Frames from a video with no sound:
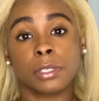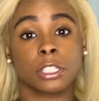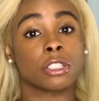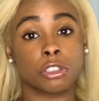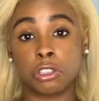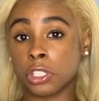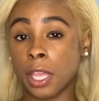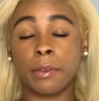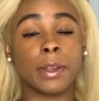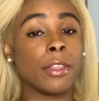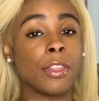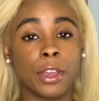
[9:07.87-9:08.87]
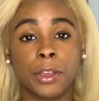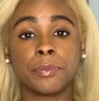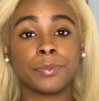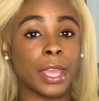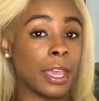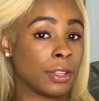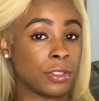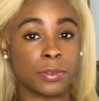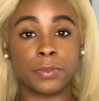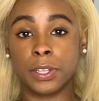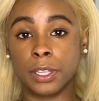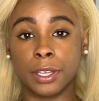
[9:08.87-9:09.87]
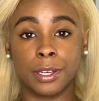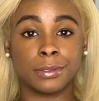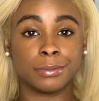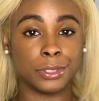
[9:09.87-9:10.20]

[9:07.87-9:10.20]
Like, just stay right there. Edit your video.